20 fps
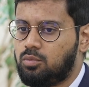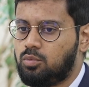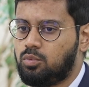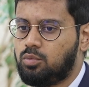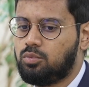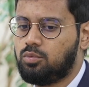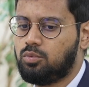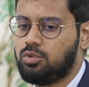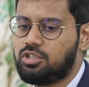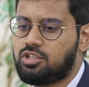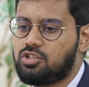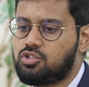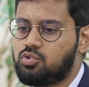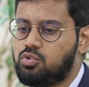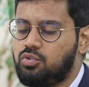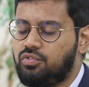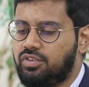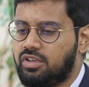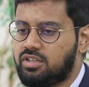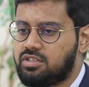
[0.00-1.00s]
What does
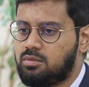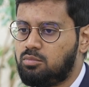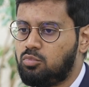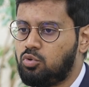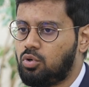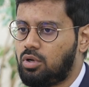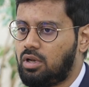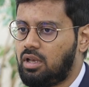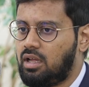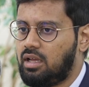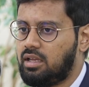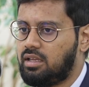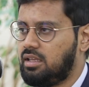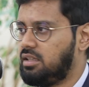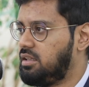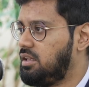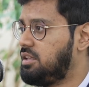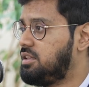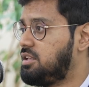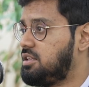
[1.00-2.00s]
Sufism look like
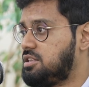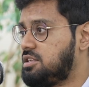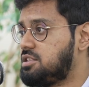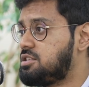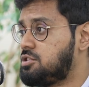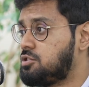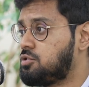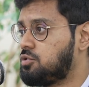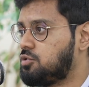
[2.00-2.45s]
in the digital